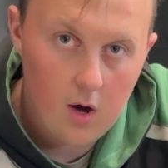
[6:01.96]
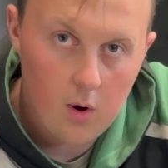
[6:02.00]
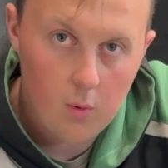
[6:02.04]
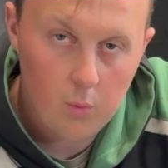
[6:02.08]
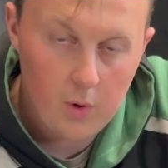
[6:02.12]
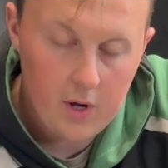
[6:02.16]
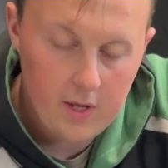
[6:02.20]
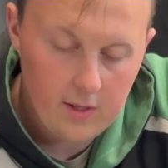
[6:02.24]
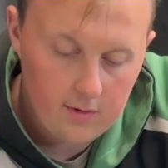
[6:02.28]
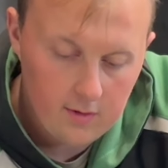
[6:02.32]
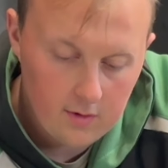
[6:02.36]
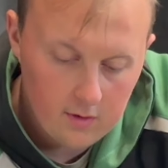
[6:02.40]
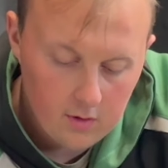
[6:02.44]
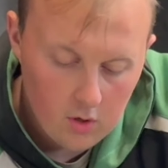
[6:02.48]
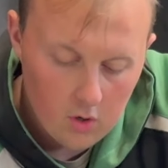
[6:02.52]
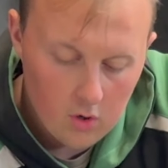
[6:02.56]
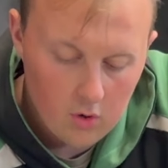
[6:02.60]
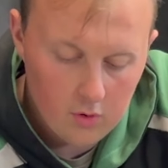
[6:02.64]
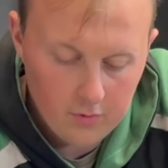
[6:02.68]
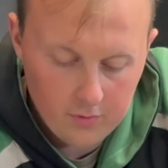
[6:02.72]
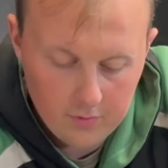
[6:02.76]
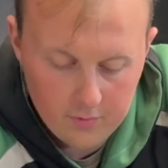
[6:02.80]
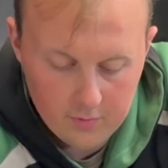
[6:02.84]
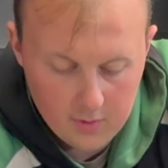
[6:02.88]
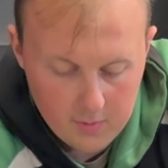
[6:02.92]
waiting
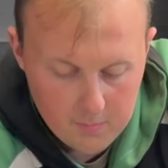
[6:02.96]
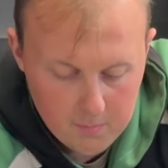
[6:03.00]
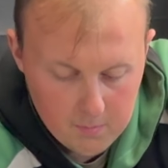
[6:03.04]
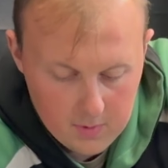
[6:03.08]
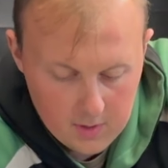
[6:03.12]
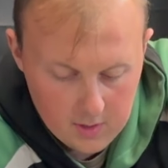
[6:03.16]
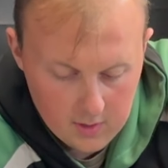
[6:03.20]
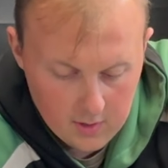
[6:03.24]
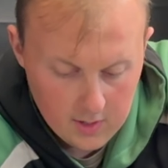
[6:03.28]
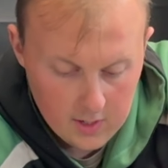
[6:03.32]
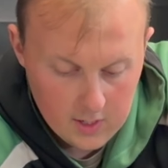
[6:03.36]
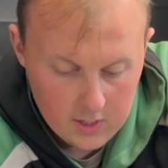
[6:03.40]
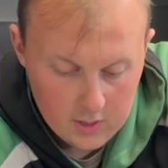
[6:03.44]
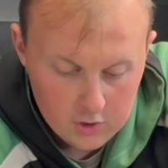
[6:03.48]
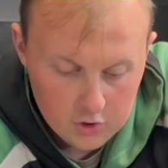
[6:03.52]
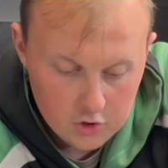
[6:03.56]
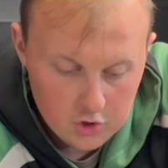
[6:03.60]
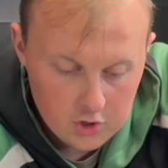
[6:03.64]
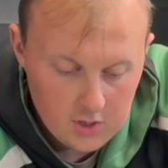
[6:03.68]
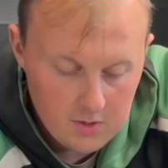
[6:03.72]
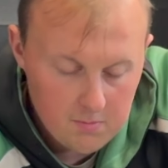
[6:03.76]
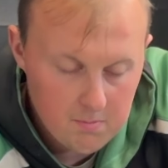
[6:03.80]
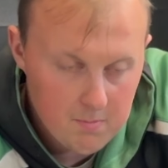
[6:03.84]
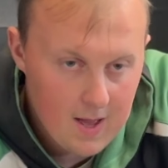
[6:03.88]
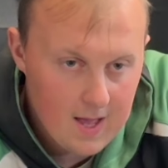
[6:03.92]
on some
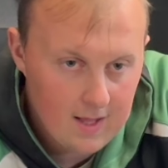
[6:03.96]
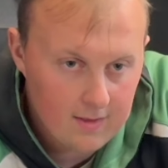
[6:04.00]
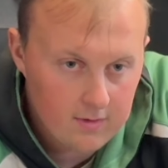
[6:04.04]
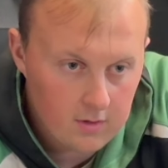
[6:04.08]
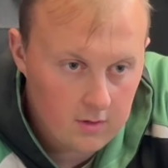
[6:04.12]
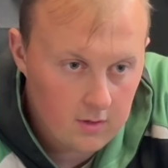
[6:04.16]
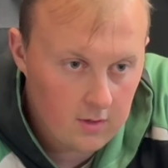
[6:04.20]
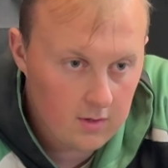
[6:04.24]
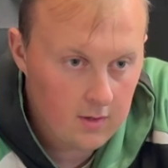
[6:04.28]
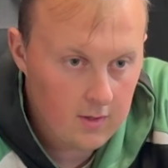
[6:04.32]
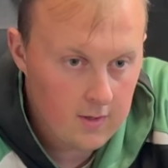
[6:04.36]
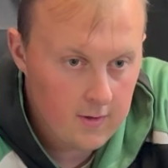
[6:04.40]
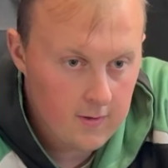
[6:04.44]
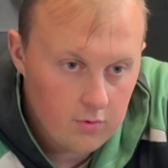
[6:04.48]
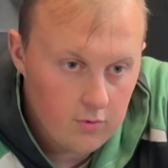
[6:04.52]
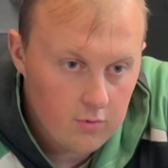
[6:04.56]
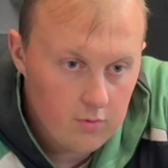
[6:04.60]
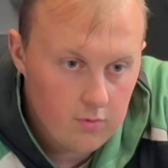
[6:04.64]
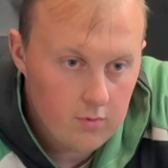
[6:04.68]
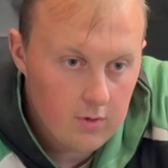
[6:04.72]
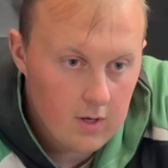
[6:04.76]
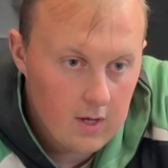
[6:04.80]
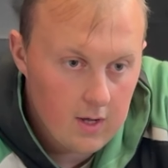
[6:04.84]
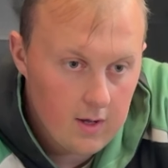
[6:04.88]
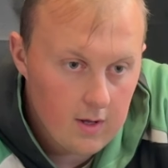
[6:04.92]
sheet metal
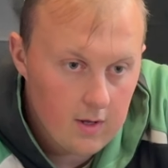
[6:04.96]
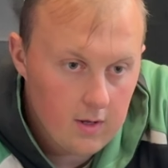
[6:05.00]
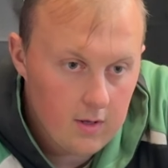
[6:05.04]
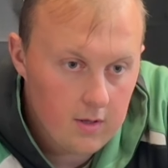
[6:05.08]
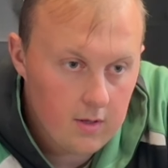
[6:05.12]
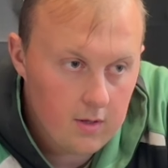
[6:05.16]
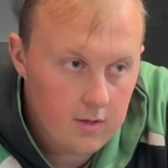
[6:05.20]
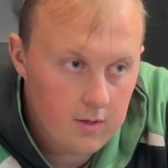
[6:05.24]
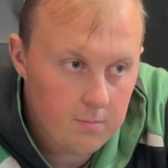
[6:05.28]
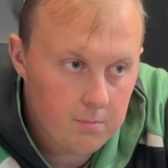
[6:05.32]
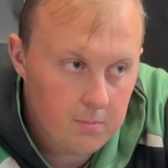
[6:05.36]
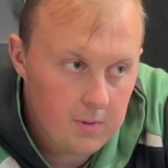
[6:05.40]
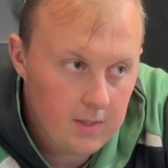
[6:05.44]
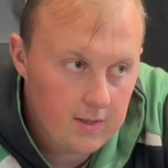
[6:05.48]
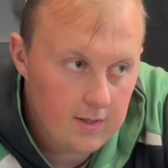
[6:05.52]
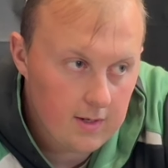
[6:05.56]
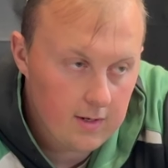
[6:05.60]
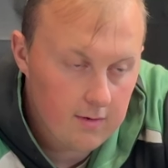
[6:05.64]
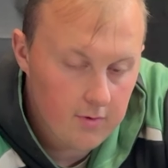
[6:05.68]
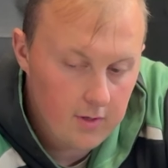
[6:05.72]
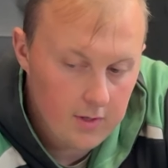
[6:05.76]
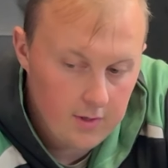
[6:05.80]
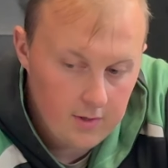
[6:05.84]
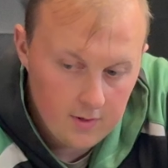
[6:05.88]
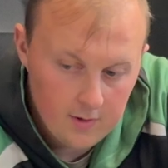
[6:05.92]
to be
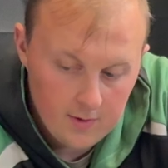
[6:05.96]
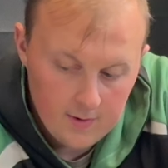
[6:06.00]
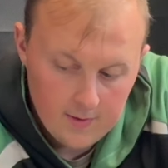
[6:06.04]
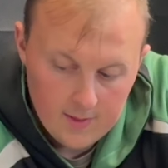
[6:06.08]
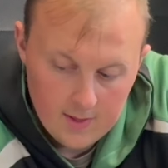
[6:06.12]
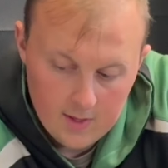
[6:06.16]
delivered.